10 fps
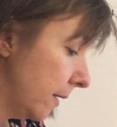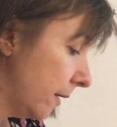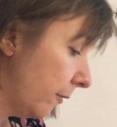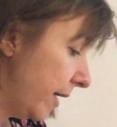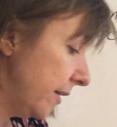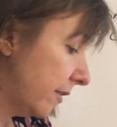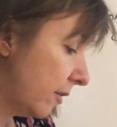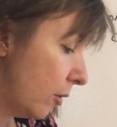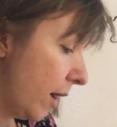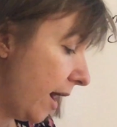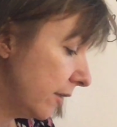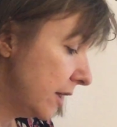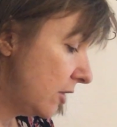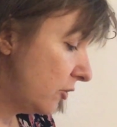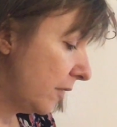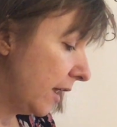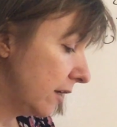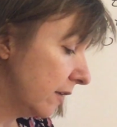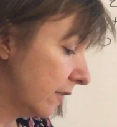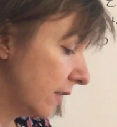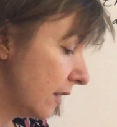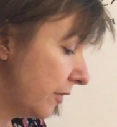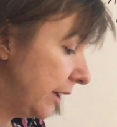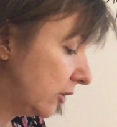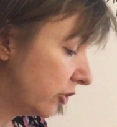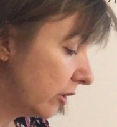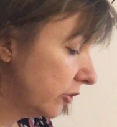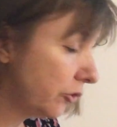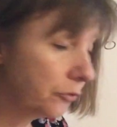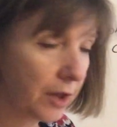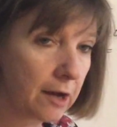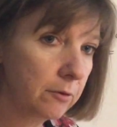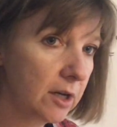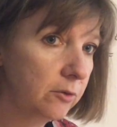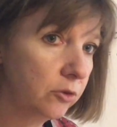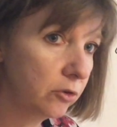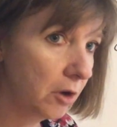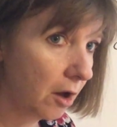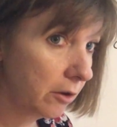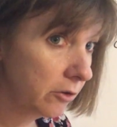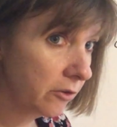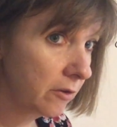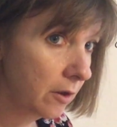All right, so how they do that is they charge a flat rate of $2